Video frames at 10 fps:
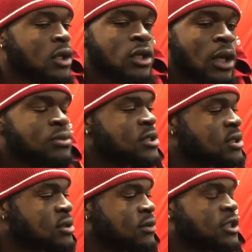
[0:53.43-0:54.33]
You know, I'm just
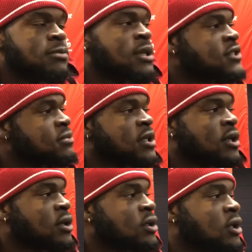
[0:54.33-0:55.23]
blessed to be
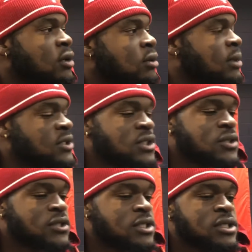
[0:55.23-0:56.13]
here. You know, my
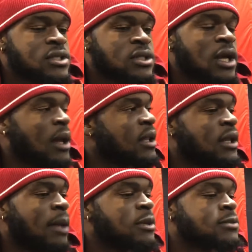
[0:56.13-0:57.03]
senior season,
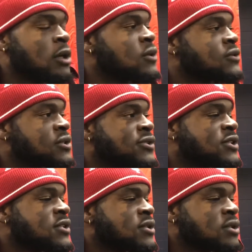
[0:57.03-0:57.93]
I missed my whole senior
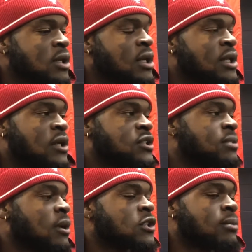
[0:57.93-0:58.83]
season. Now just to
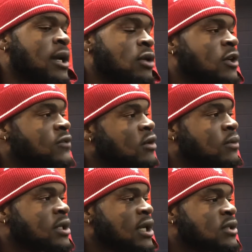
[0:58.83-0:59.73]
bounce back to rush for
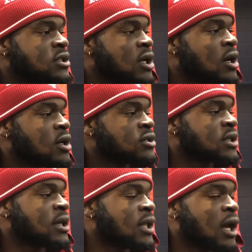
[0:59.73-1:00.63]
over 1,000 yards,
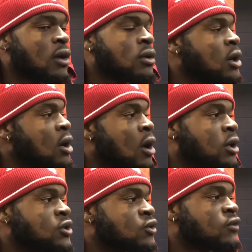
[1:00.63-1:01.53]
and now on
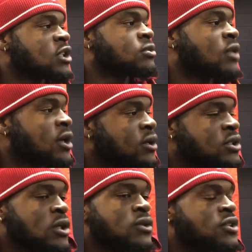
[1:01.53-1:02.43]
the true freshman record,
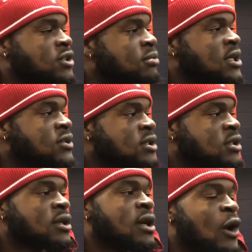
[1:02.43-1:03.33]
you know, it's just a blessing.